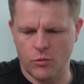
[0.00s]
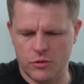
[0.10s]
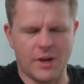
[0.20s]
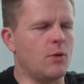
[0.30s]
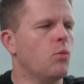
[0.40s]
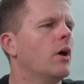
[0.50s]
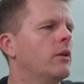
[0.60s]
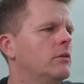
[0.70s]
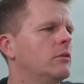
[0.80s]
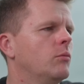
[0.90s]
day
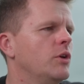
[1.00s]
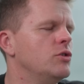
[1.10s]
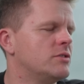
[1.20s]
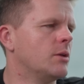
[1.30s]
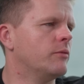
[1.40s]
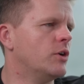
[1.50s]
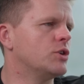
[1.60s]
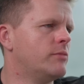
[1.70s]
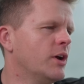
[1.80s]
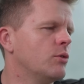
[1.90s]
one when you set up
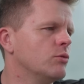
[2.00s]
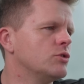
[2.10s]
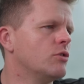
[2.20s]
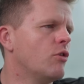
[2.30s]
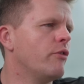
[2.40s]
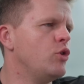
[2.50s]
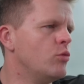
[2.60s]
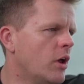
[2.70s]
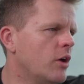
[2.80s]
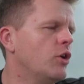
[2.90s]
Virgin Records, or have you
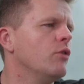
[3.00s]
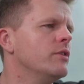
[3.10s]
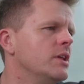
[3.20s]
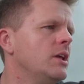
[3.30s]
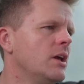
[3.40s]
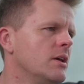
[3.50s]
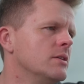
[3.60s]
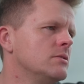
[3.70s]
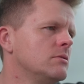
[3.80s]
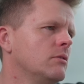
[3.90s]
learned over the
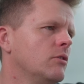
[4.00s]
years?